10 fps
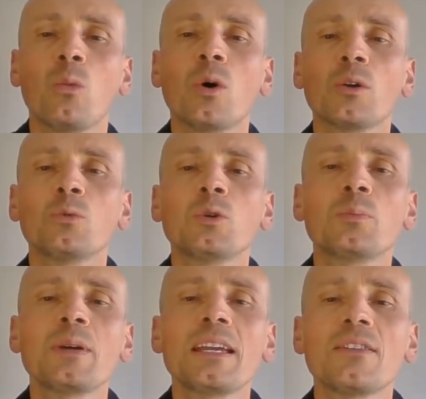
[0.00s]
What
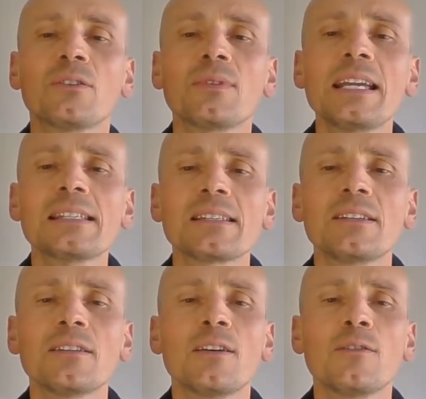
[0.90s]
would be the
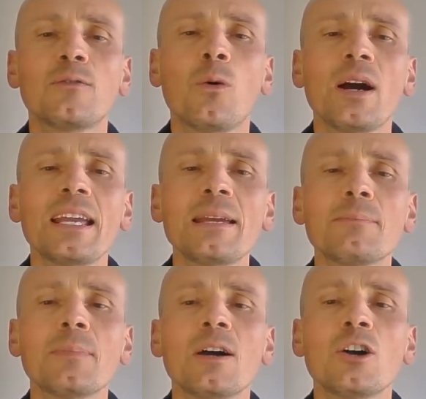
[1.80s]
reason for him